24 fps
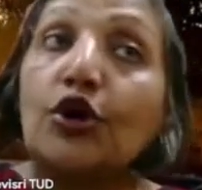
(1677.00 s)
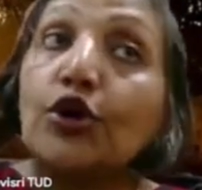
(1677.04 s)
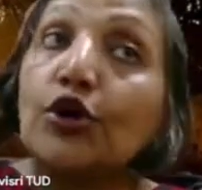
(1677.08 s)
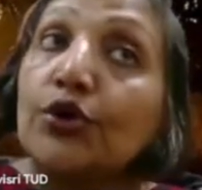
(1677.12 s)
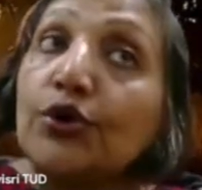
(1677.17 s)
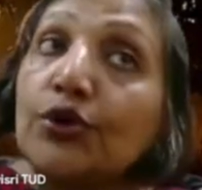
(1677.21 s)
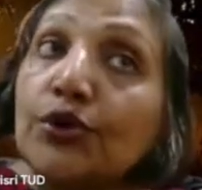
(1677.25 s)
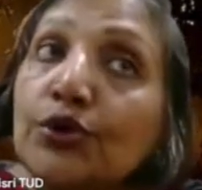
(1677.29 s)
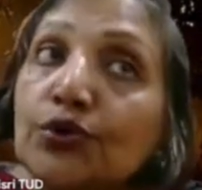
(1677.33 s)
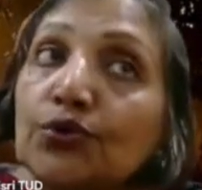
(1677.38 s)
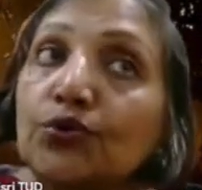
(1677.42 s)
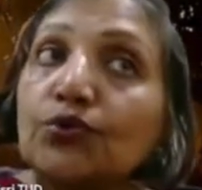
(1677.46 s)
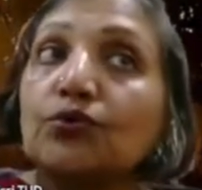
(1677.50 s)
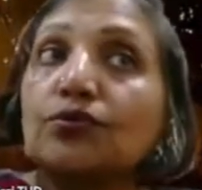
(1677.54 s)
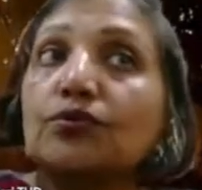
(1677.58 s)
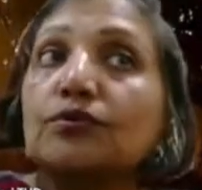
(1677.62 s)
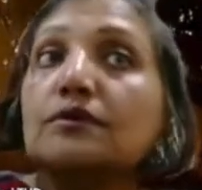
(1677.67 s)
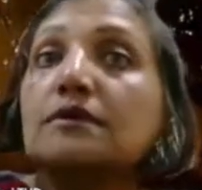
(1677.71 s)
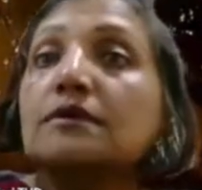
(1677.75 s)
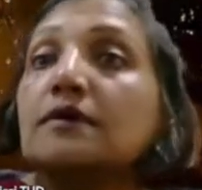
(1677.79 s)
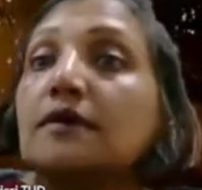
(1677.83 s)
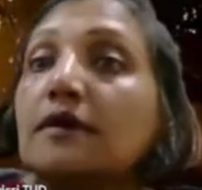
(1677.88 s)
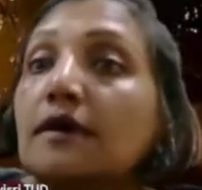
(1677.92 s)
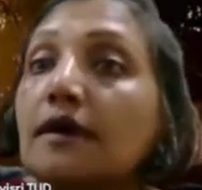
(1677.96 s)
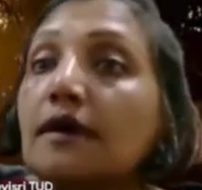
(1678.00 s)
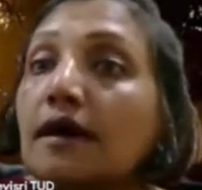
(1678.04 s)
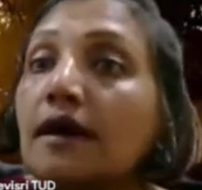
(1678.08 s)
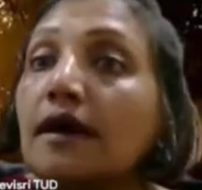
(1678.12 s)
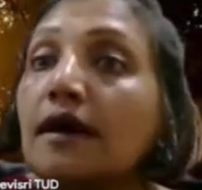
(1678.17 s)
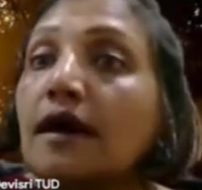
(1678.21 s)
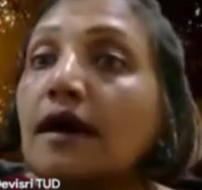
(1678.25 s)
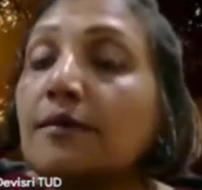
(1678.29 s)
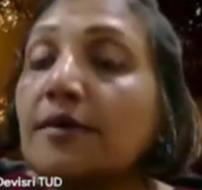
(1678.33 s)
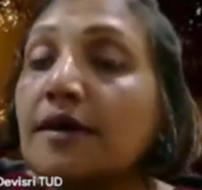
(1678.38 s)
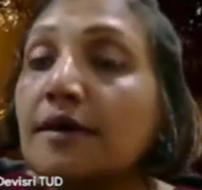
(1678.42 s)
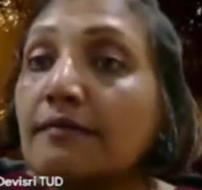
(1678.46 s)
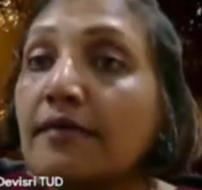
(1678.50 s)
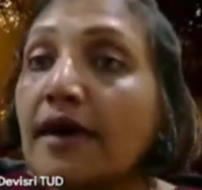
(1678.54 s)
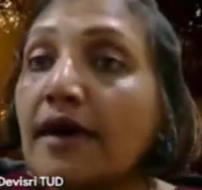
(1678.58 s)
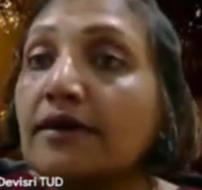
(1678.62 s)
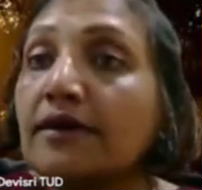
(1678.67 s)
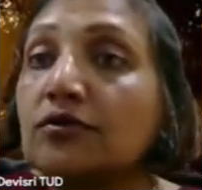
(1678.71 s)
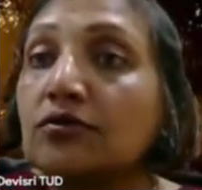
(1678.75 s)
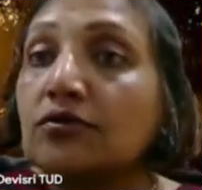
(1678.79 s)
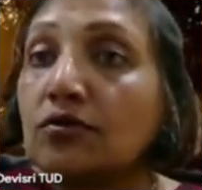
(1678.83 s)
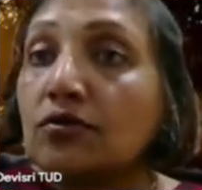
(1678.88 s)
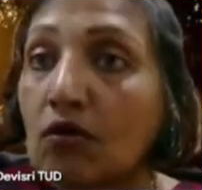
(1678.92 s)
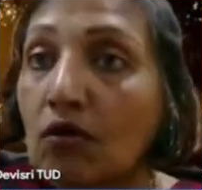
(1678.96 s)
to coming back
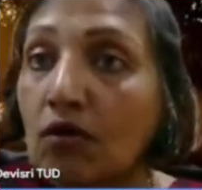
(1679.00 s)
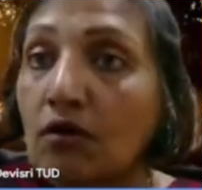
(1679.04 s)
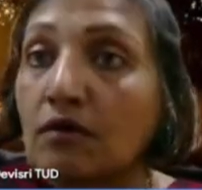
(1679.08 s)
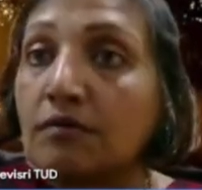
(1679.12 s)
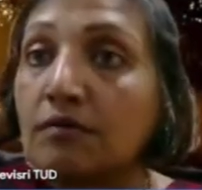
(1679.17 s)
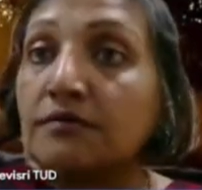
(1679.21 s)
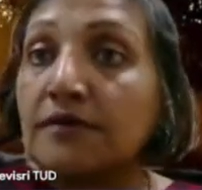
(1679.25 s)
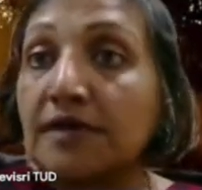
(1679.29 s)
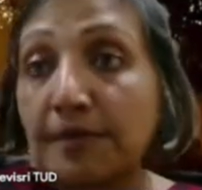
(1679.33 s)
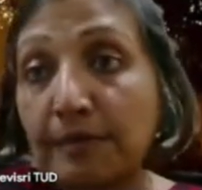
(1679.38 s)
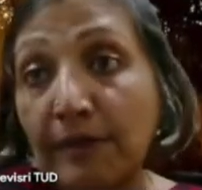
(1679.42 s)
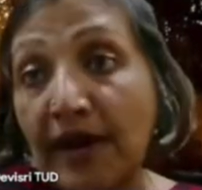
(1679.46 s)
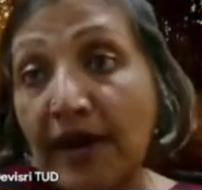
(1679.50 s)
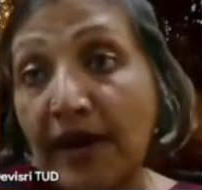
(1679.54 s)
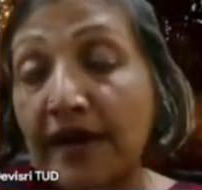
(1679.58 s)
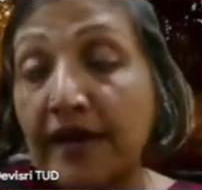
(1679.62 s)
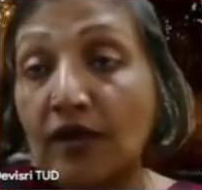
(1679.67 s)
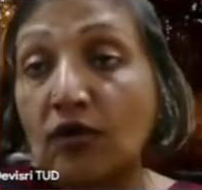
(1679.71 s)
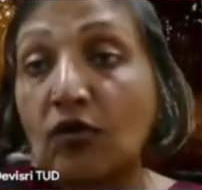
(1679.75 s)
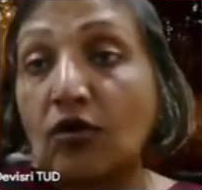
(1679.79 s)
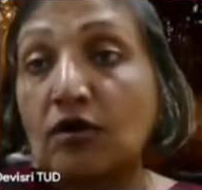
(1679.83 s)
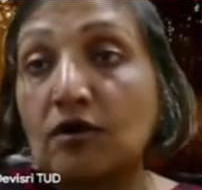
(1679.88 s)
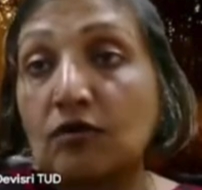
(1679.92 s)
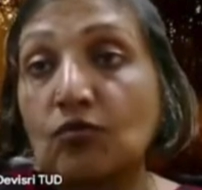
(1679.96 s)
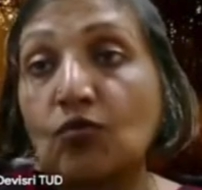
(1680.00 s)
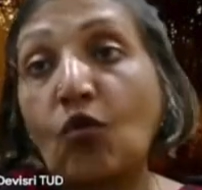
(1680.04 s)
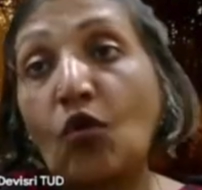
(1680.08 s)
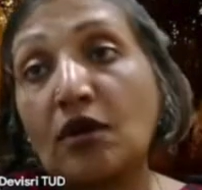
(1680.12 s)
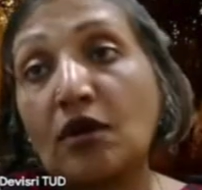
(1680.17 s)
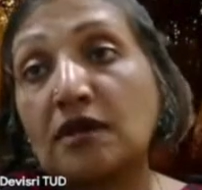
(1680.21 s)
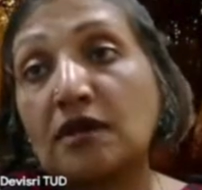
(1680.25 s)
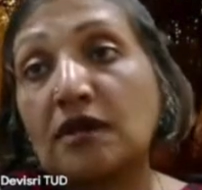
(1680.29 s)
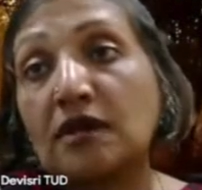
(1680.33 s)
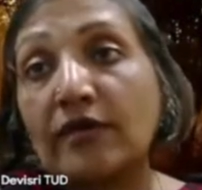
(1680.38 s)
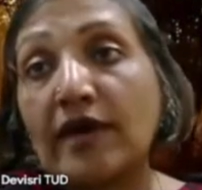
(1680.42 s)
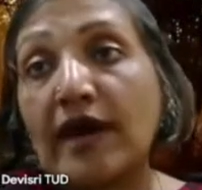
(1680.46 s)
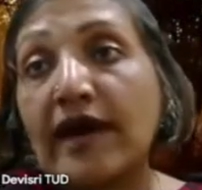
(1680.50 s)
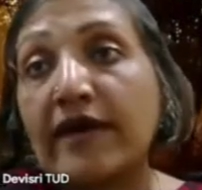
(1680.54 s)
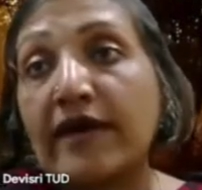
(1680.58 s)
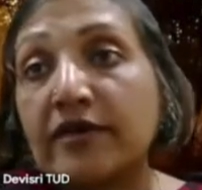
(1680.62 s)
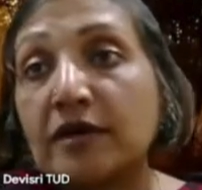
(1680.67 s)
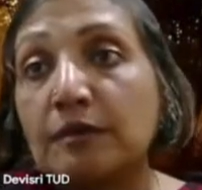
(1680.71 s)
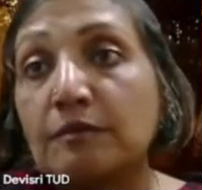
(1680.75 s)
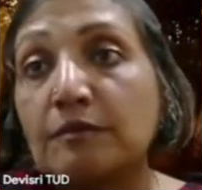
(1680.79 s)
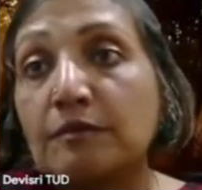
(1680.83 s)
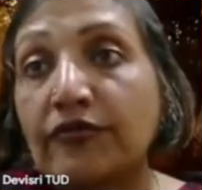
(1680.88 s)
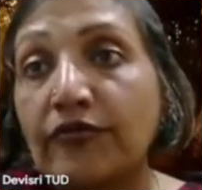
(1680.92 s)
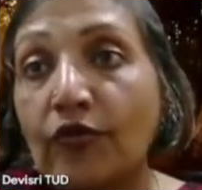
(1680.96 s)
to raw, depending on what they were
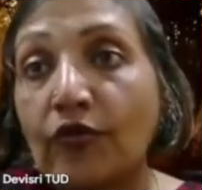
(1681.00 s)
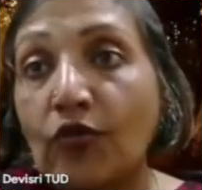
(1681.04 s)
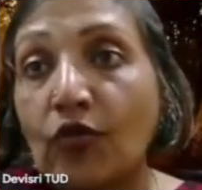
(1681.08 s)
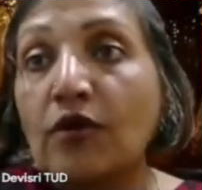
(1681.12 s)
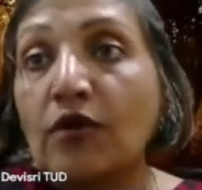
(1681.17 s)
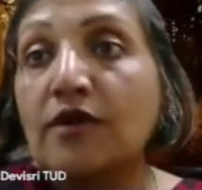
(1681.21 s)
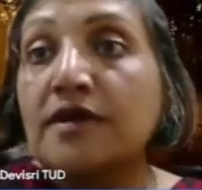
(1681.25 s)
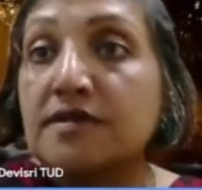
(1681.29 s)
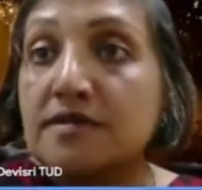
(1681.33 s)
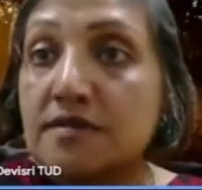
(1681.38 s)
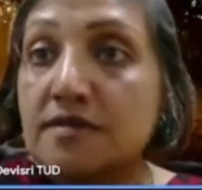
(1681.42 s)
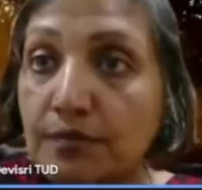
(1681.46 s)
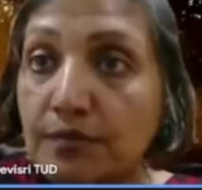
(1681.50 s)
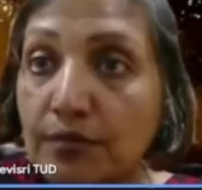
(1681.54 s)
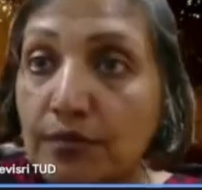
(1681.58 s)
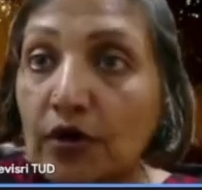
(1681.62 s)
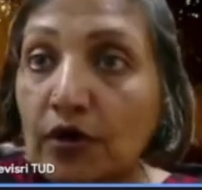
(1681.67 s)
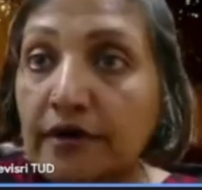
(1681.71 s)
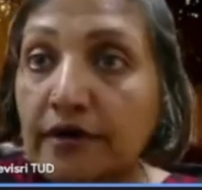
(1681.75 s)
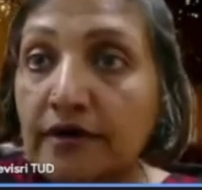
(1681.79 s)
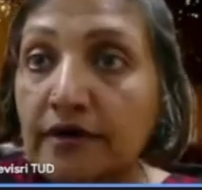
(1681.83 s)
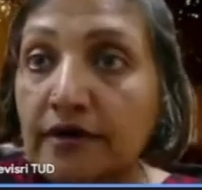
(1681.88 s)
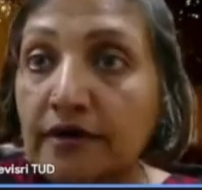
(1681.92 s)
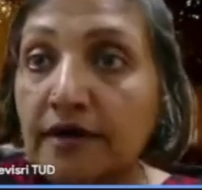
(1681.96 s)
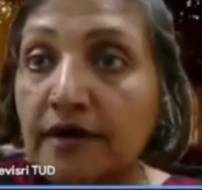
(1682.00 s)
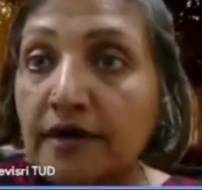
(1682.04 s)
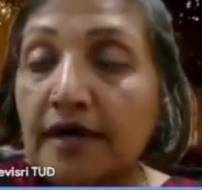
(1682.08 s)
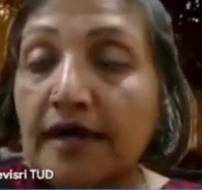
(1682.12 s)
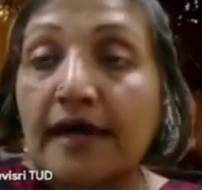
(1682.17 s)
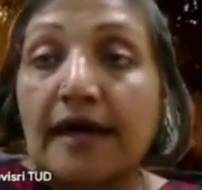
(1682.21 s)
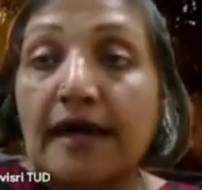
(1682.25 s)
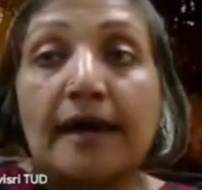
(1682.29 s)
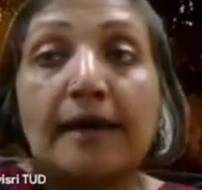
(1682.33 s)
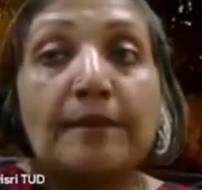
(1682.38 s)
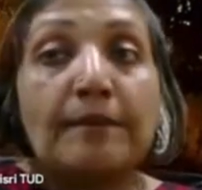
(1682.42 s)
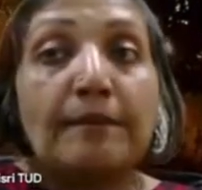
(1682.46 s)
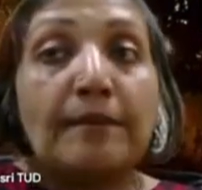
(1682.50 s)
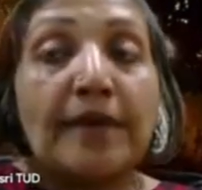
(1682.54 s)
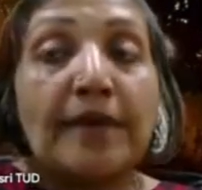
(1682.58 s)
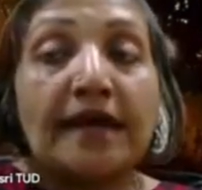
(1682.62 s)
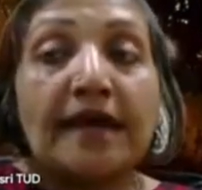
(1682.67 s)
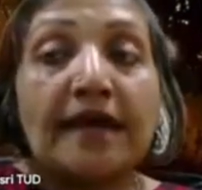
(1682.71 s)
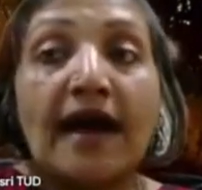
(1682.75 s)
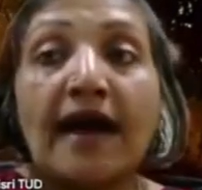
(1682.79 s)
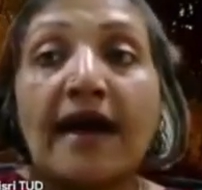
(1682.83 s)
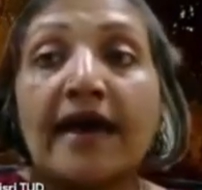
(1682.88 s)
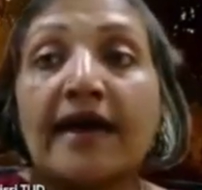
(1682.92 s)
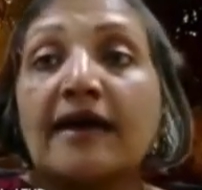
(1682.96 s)
having before, is important. But
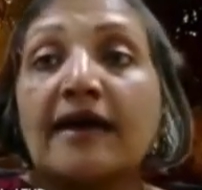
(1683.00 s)
I have